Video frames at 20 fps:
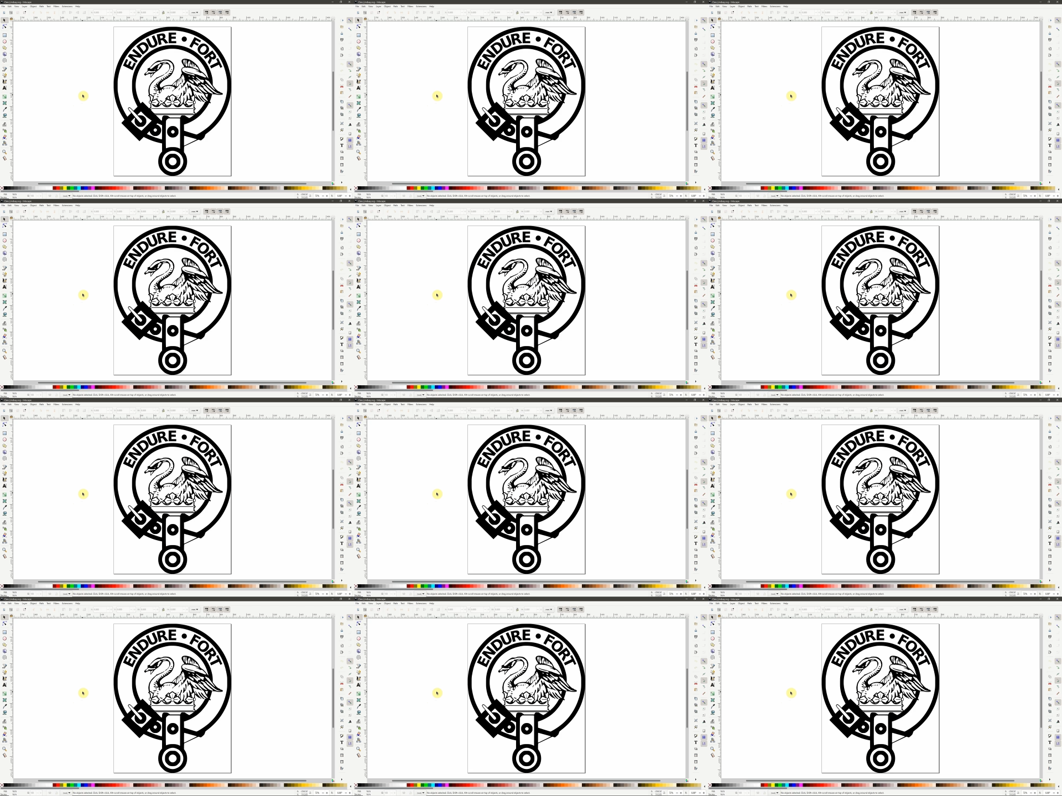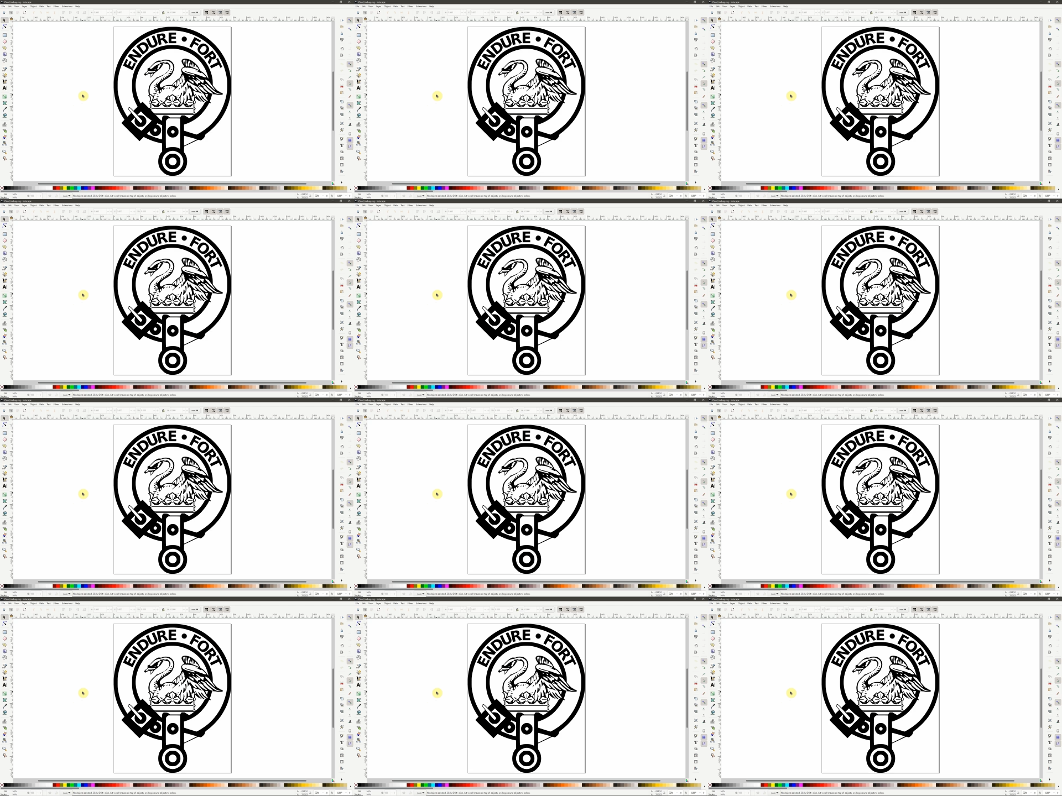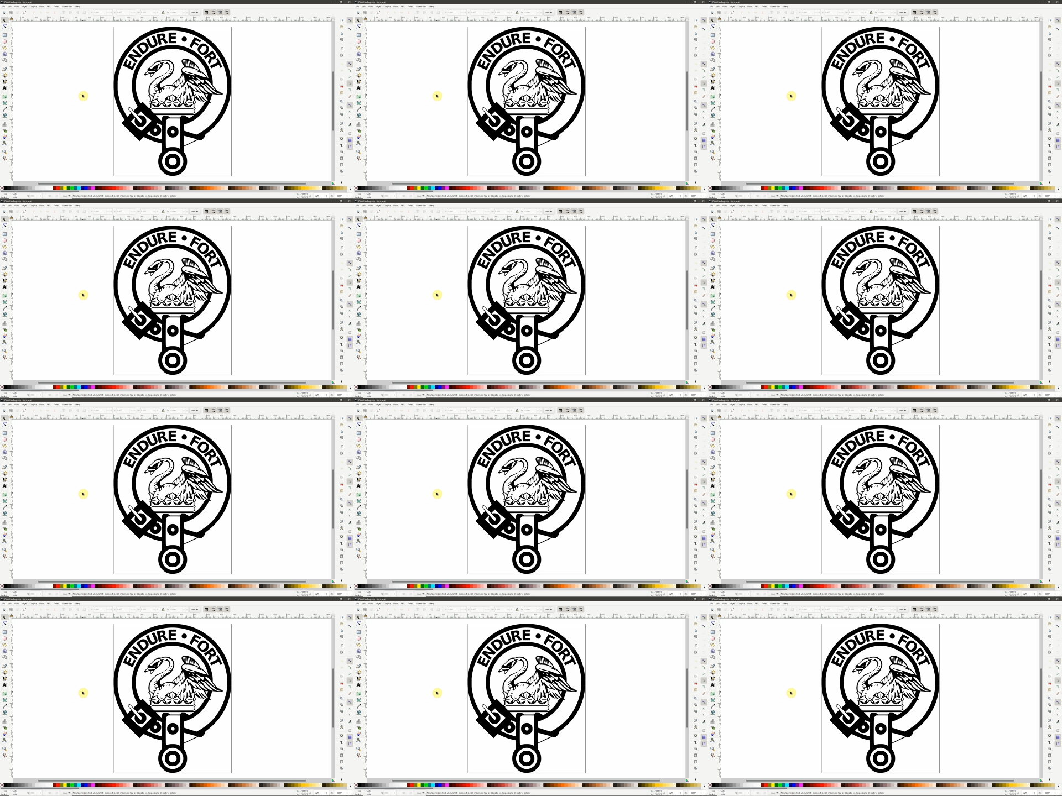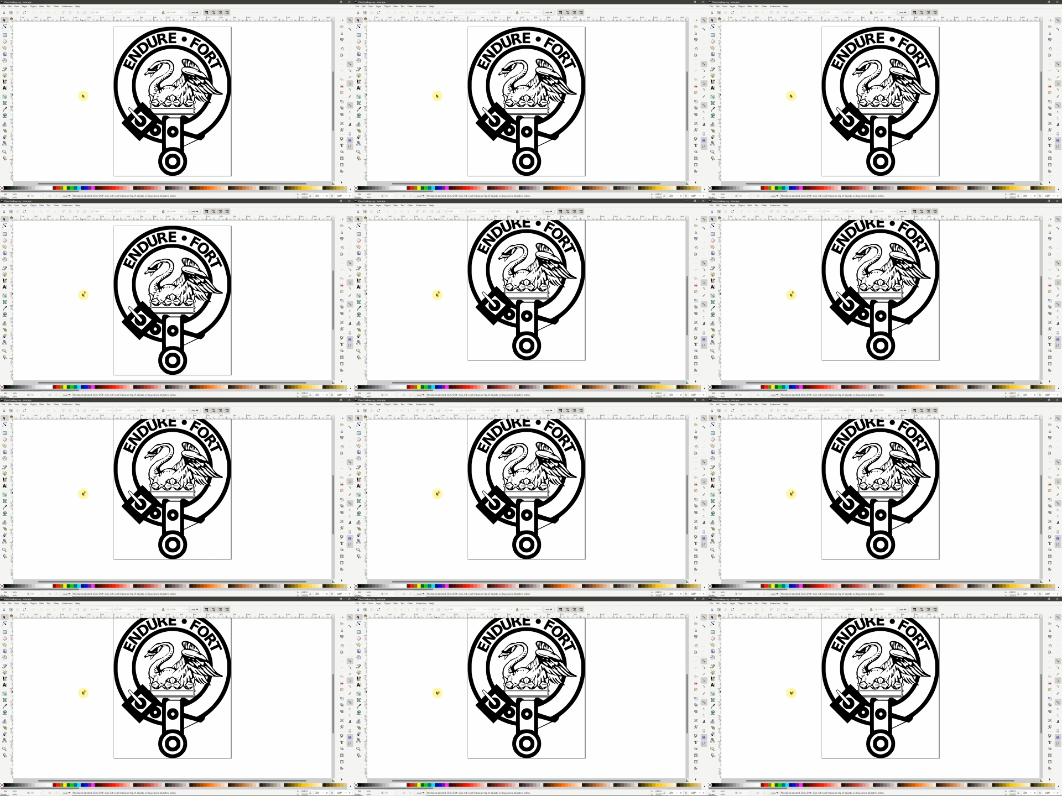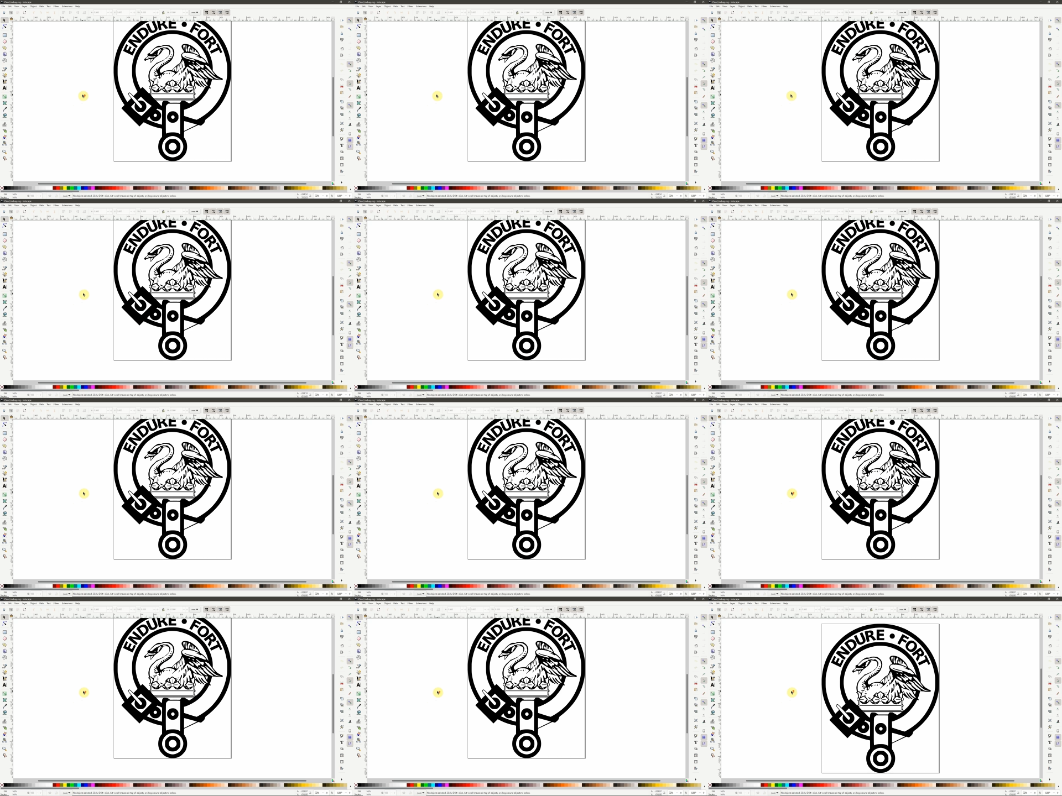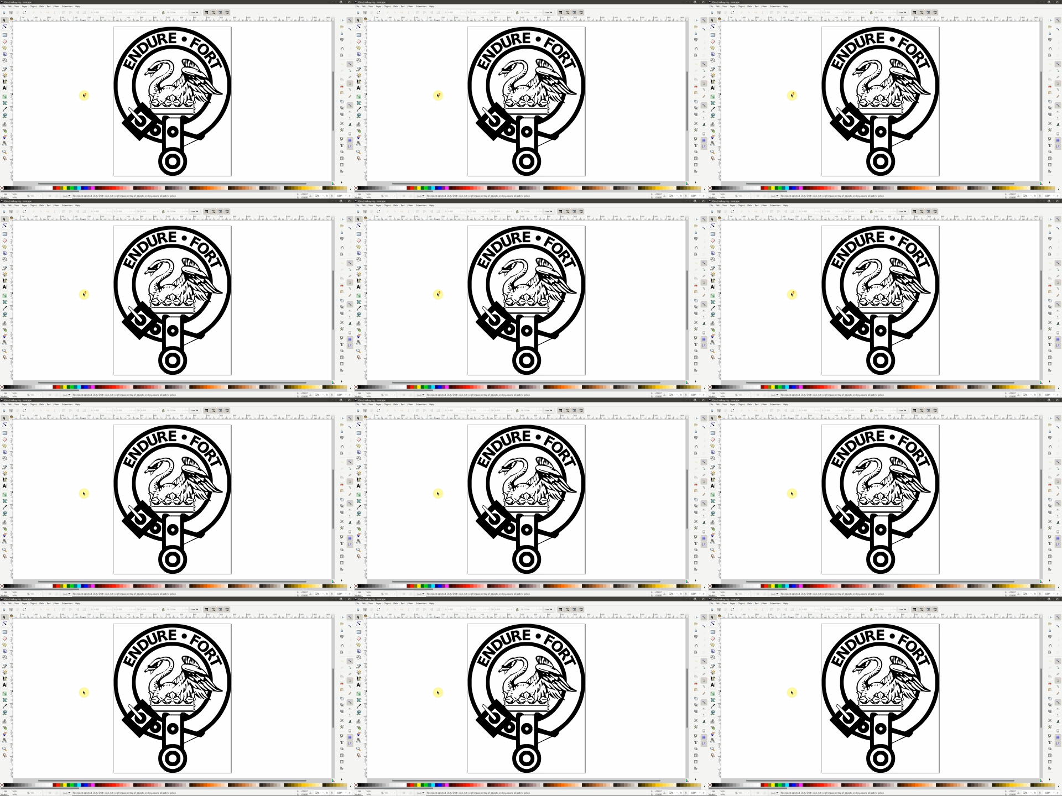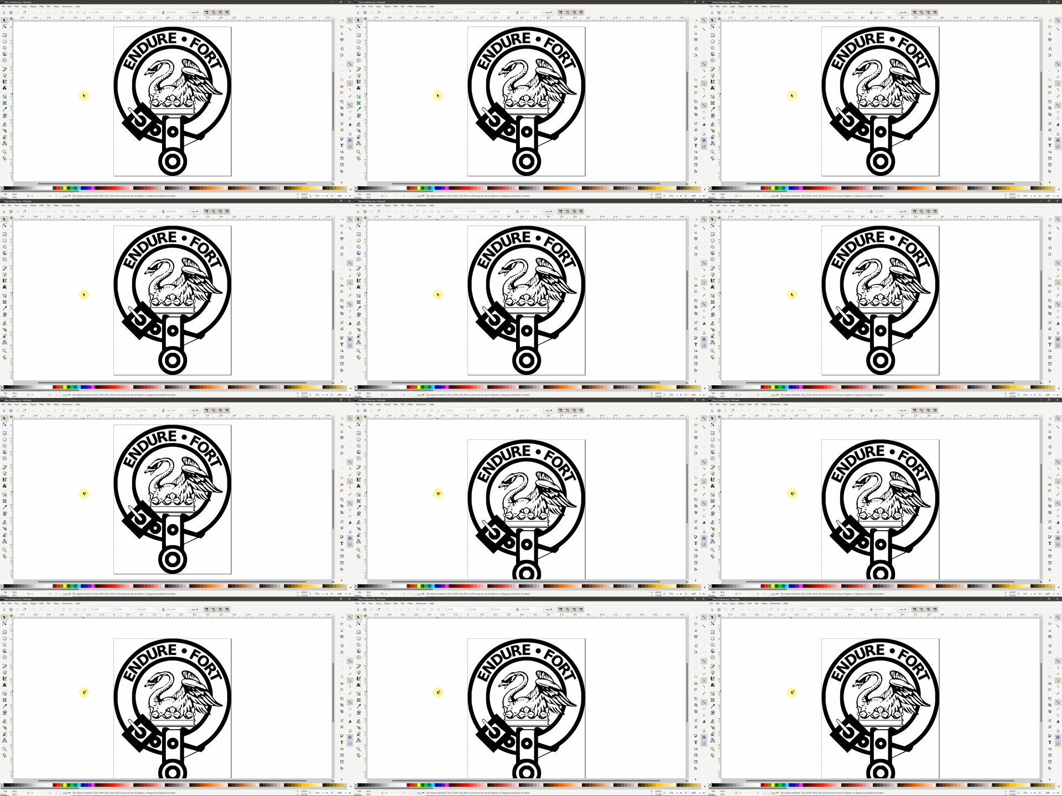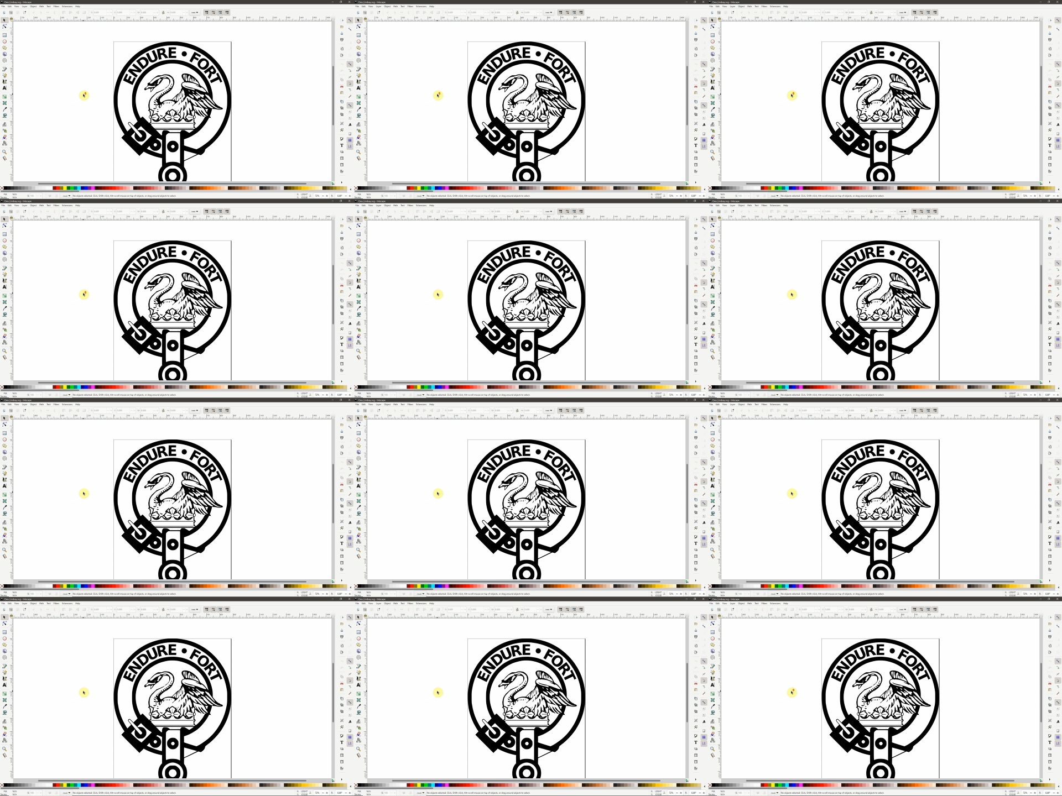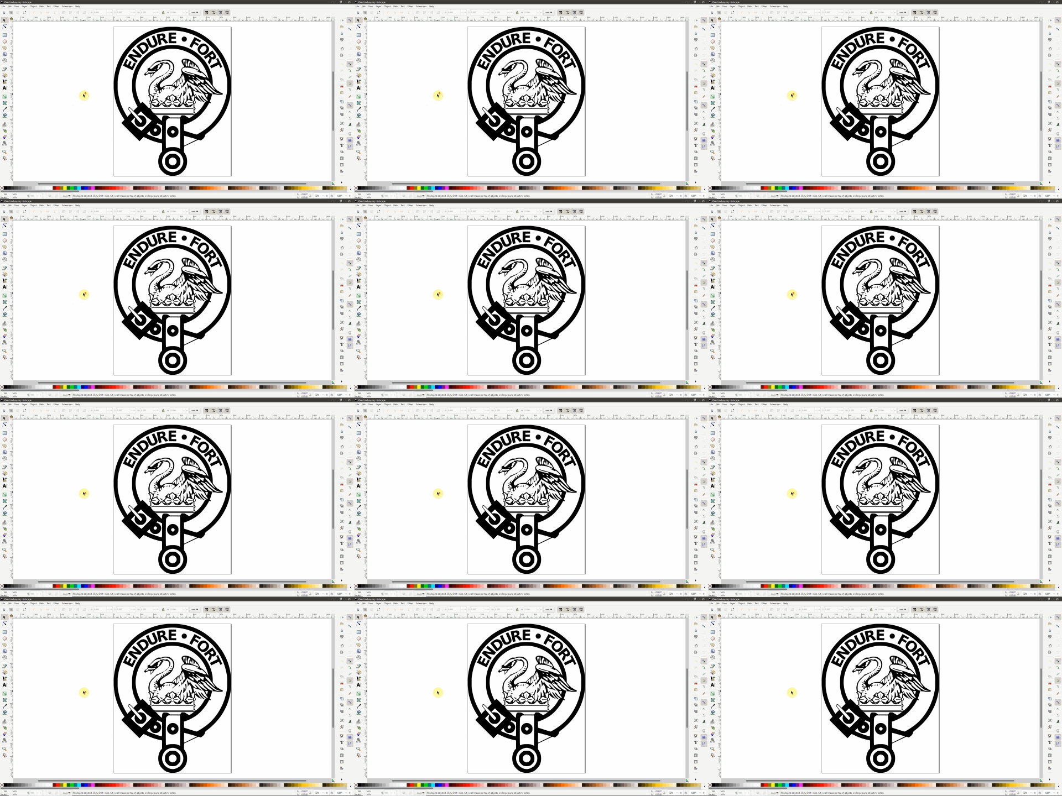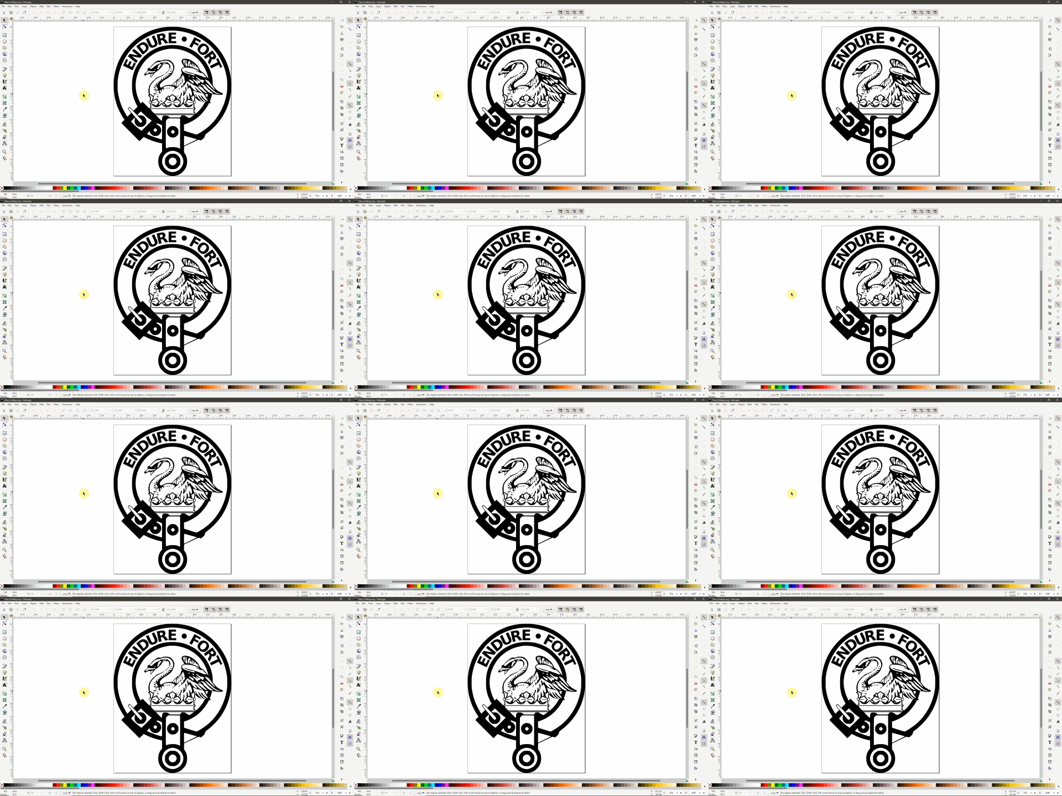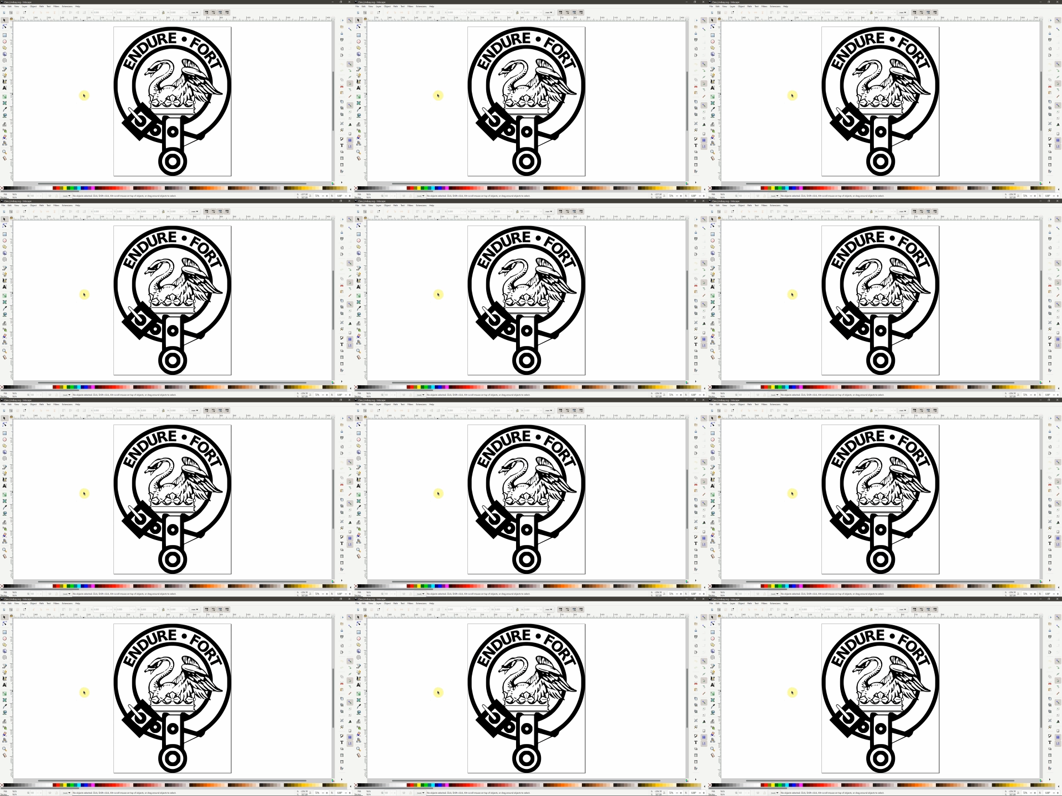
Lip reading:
(no speaker visible)